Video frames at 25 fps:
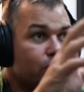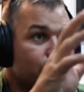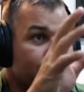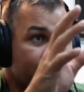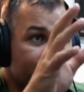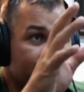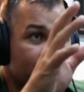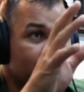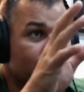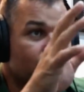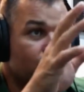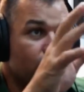off
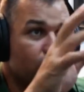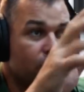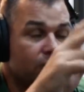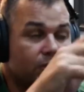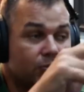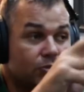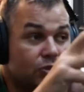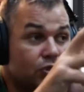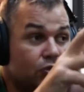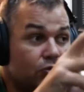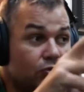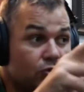from work,
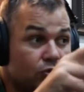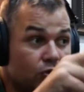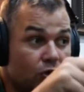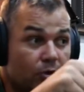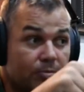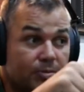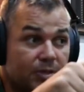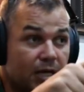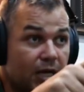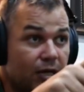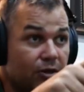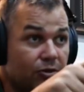there was two
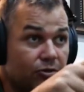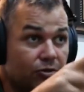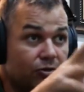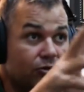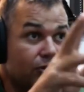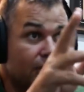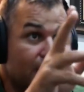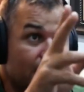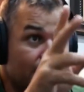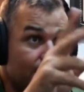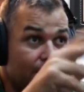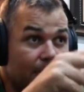times I had to
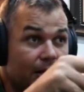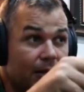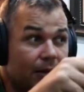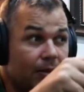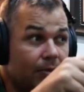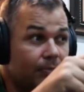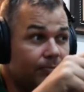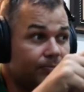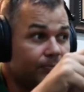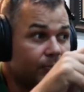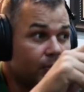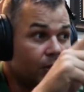do that.
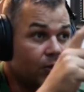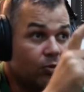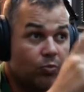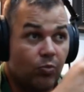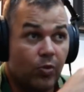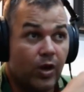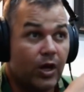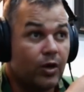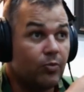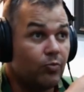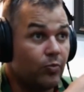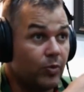
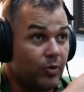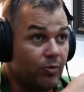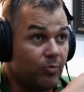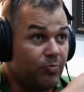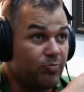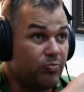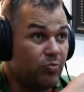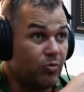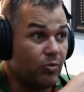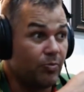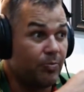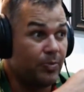One, we
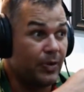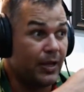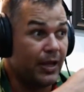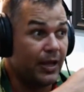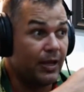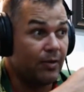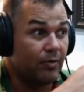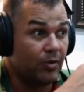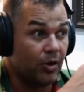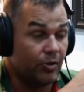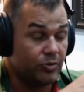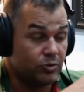were
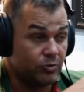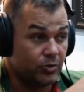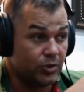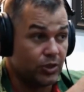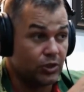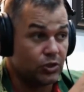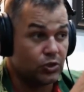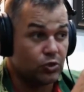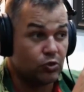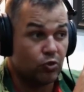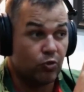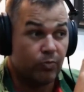playing, I was with
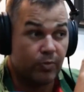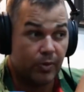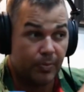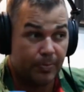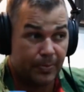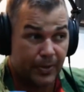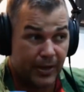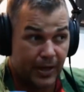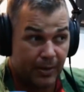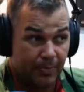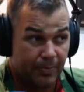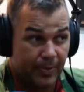the Storm, we
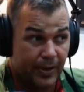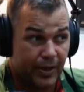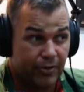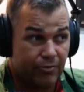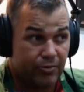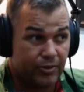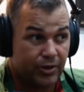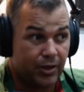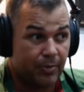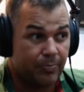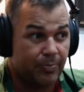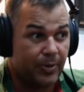played
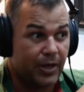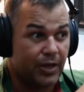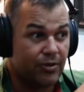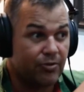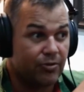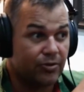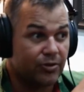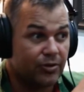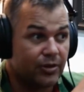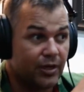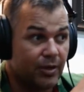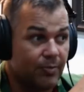Penrith,
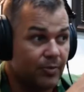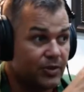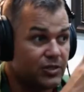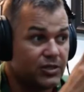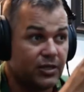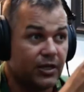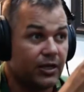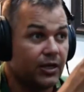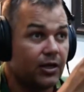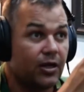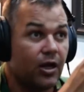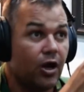and we're
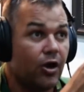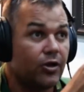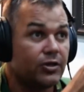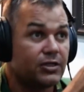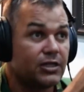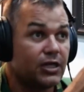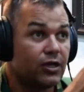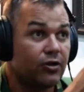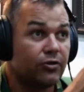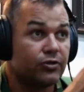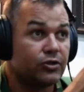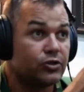sitting in a
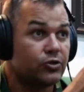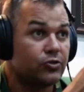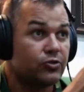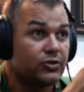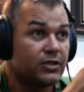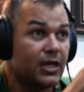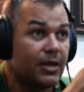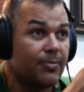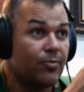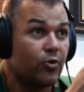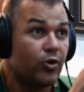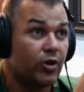hotel on
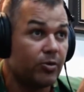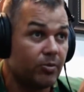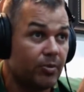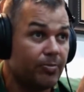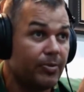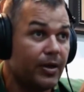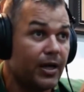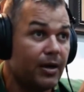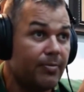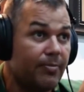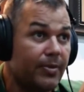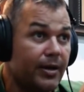Tuesday morning, we
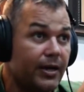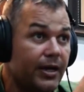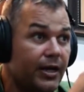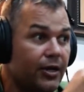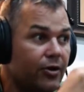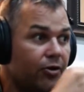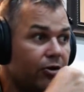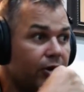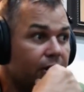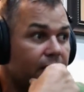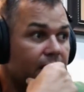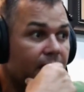played a Monday
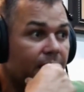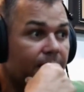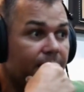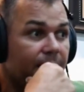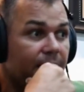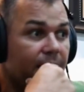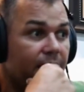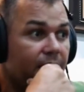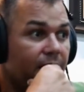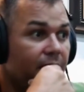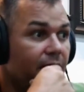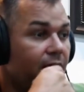night game
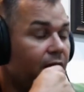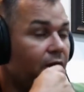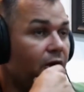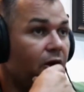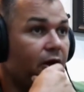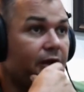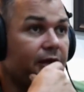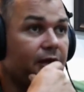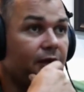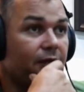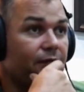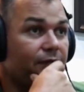there.
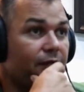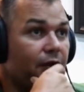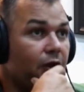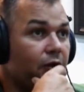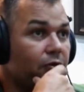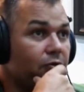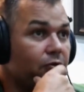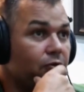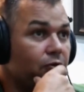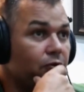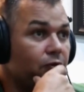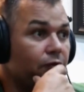I get a
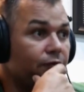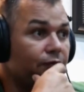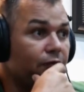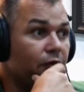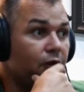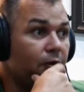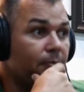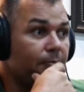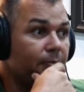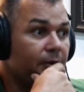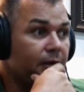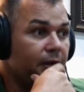phone call
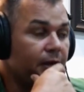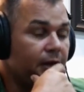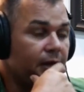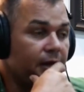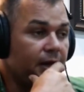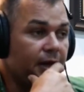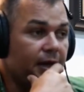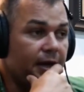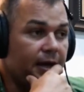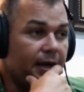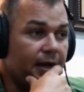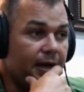from
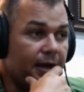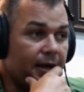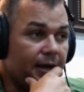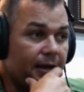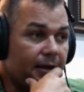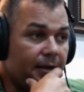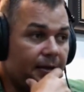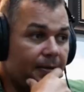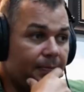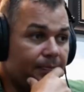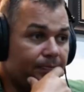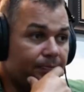
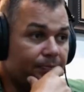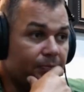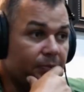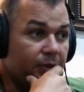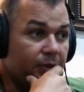a